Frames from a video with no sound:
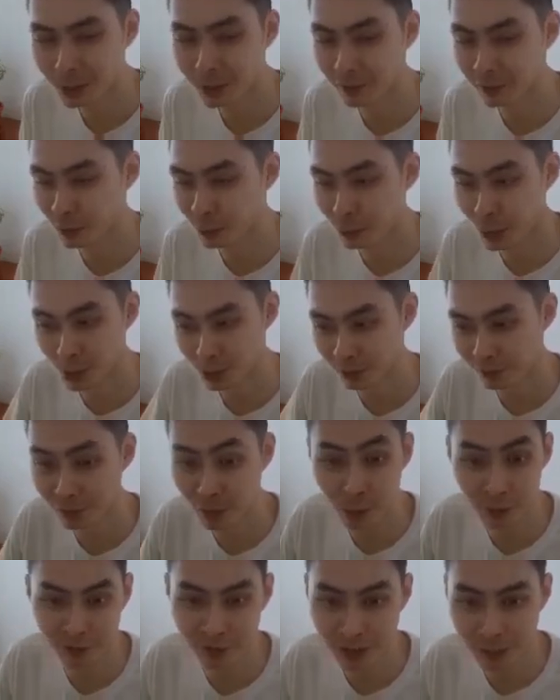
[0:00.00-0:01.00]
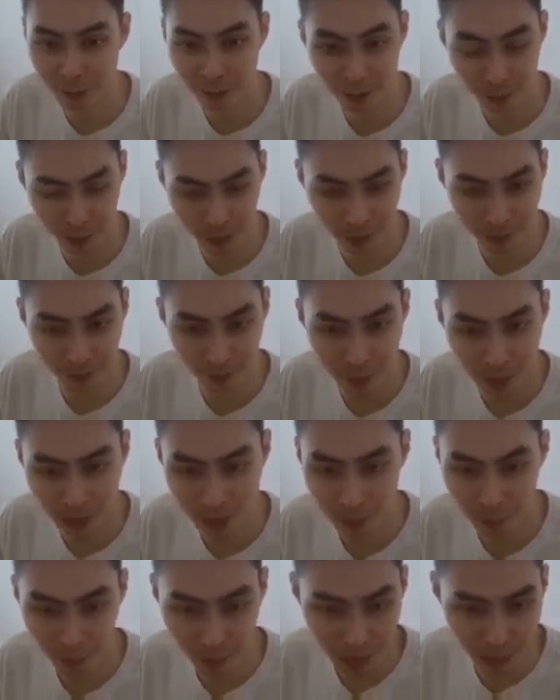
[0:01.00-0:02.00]
or if you watch a few of them from the
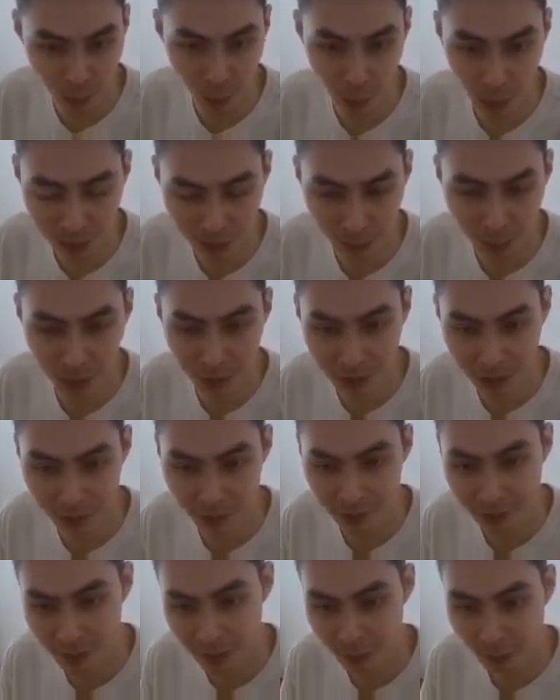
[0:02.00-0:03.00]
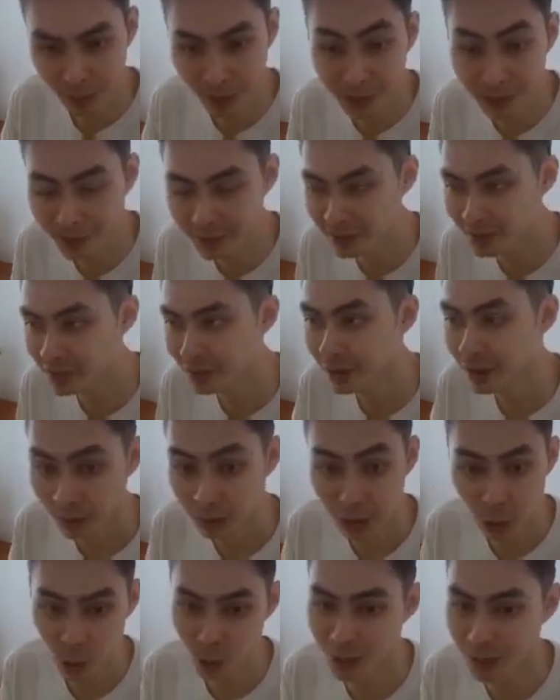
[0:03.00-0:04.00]
uh, PyTorch Deep Learning uh, playlist, and
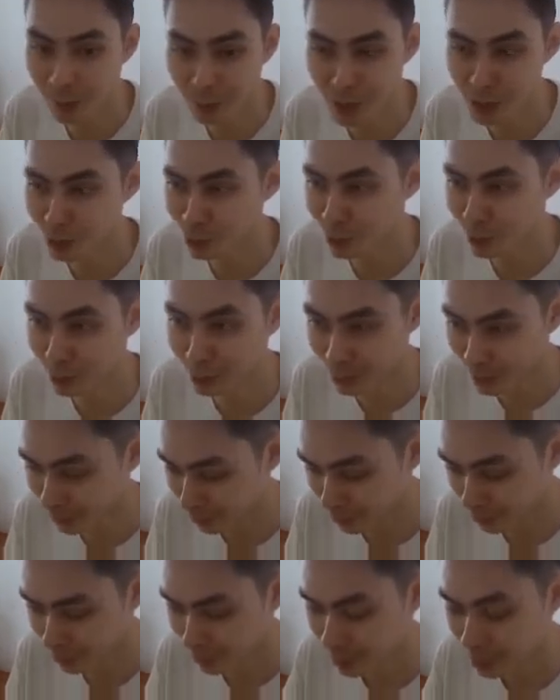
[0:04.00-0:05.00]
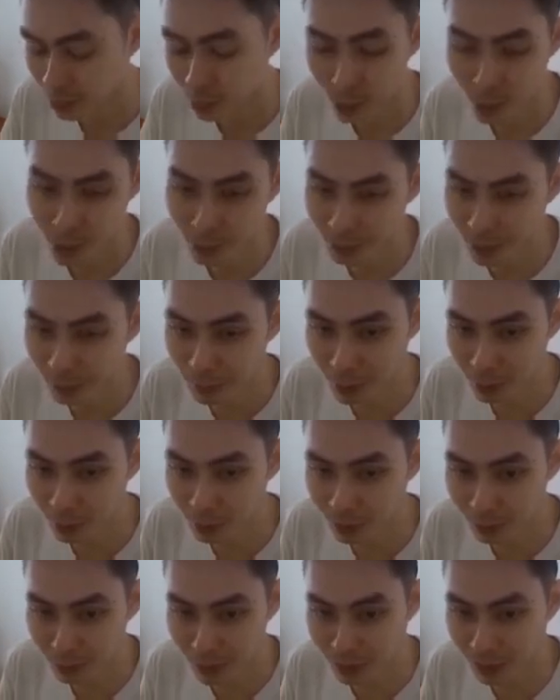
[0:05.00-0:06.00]
this should come as no surprise, you should be able to do
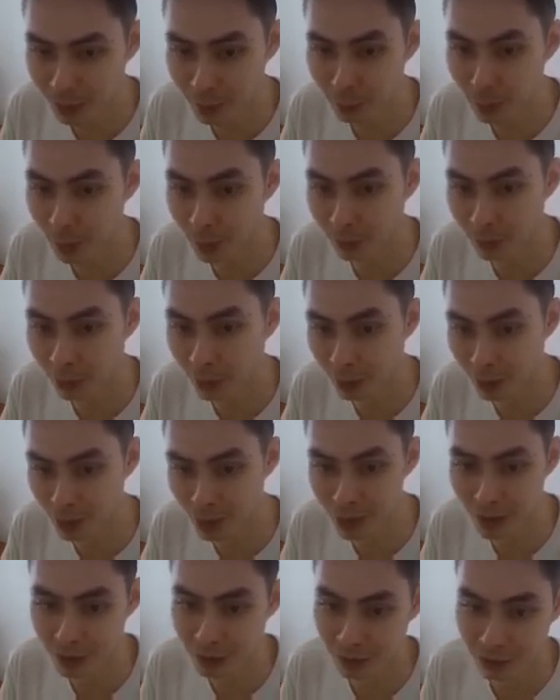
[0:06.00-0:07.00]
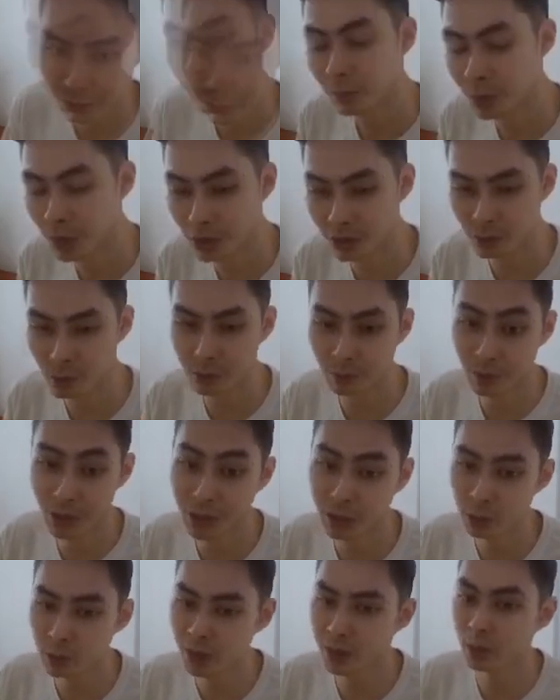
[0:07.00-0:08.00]
something like import torch. Because we're
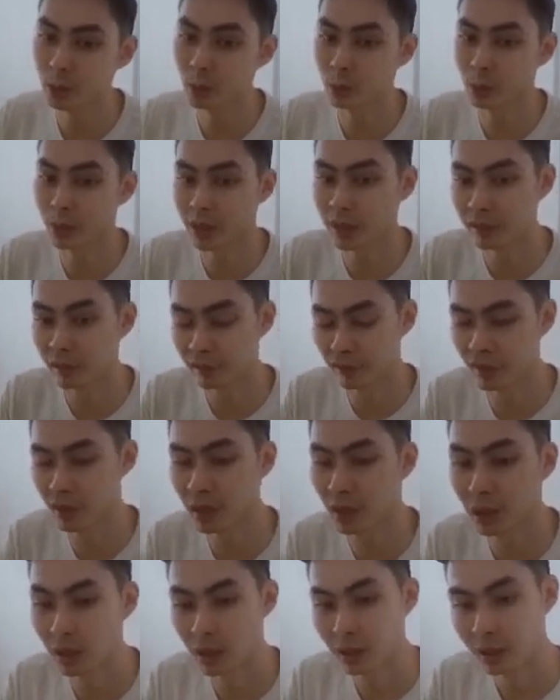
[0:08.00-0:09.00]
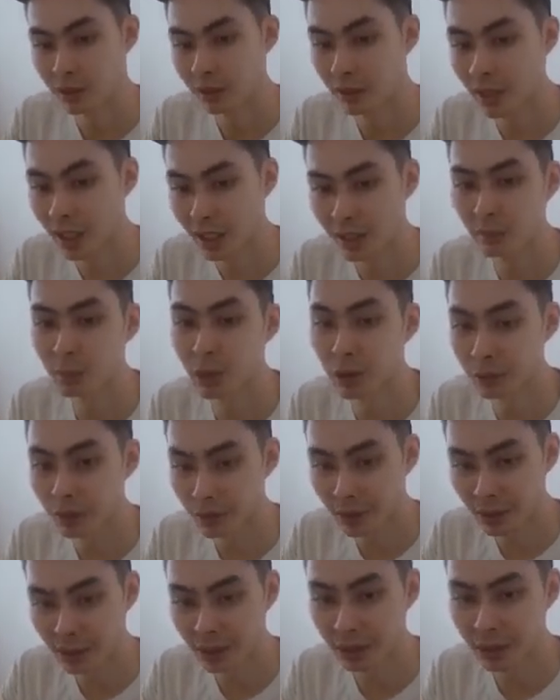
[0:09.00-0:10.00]
really trying to infer the animal
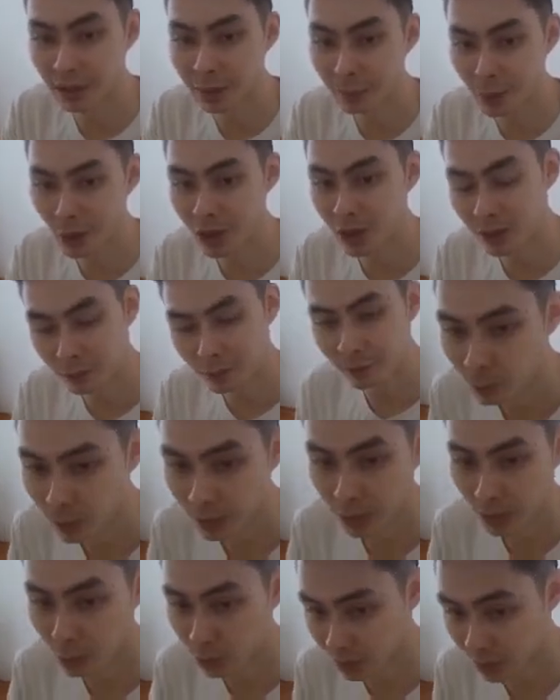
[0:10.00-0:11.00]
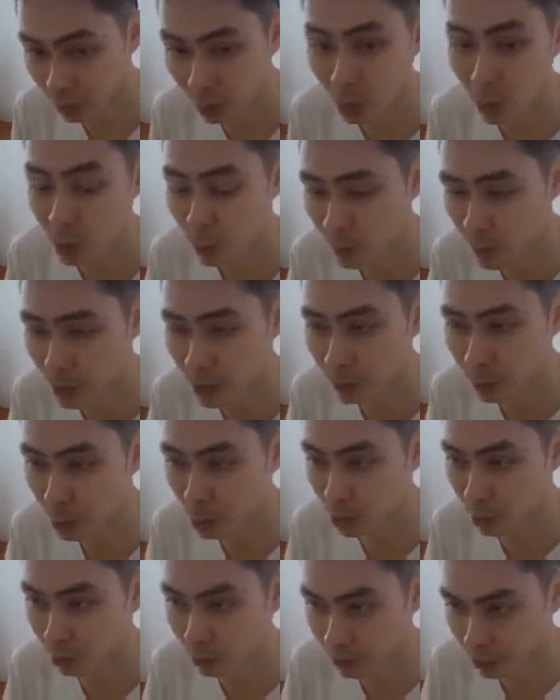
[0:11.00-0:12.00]
in the image, we're going to use the torch vision
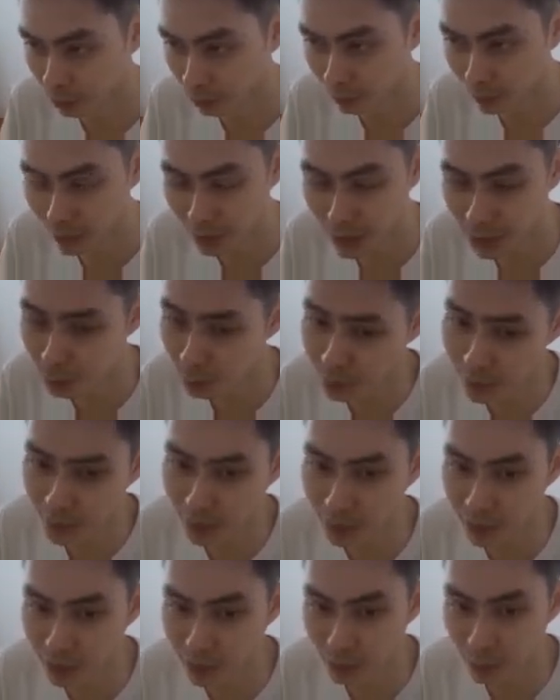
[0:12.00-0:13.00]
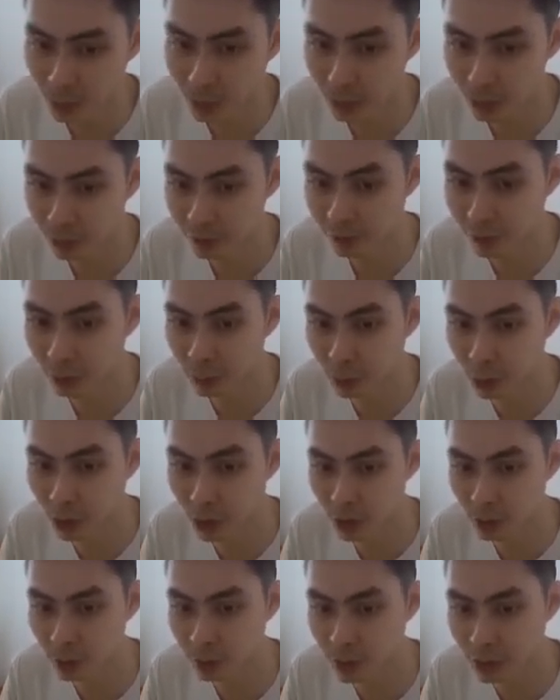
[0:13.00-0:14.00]
module. So let's bring that in as well. So from
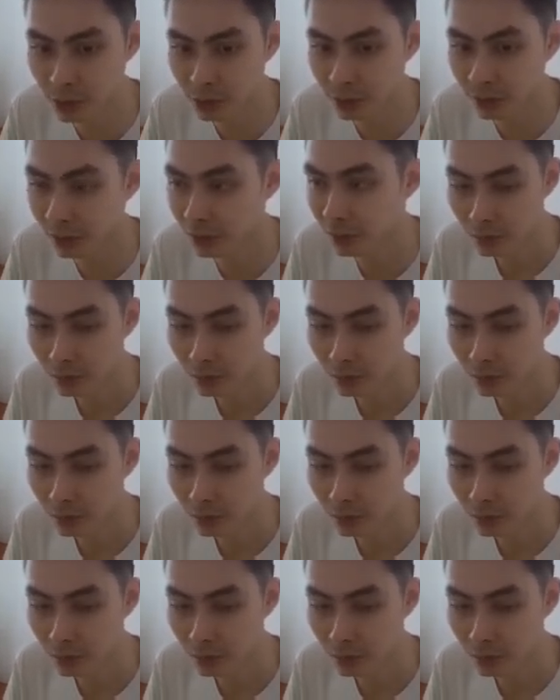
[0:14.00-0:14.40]
torch vision,